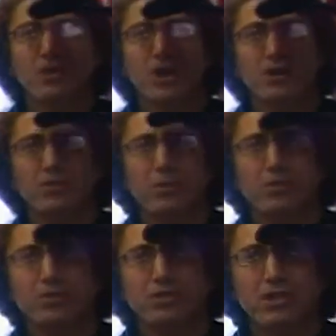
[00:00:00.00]

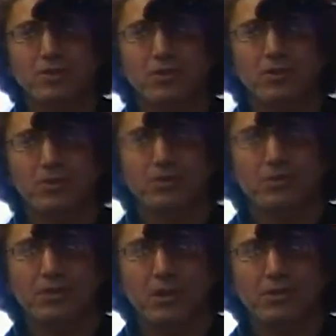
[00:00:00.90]
Giacomo Di Stefano,
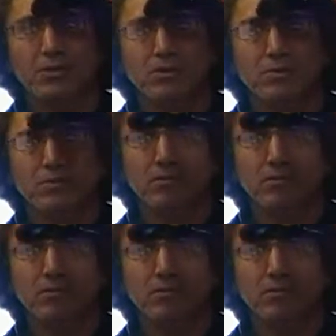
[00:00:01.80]
the director,